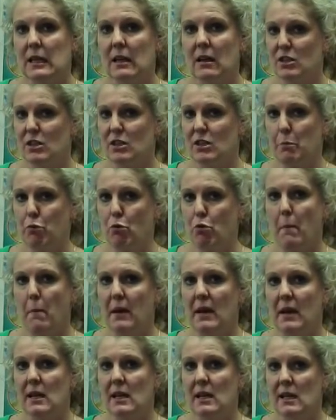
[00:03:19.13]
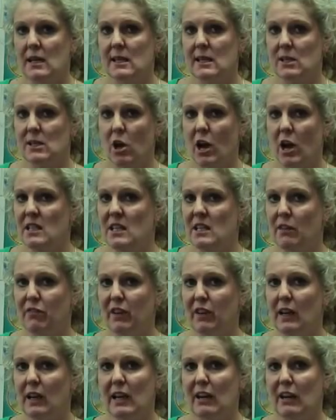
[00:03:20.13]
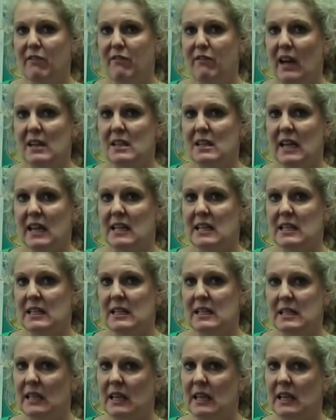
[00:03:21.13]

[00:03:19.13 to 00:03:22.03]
is a proper scientifically validated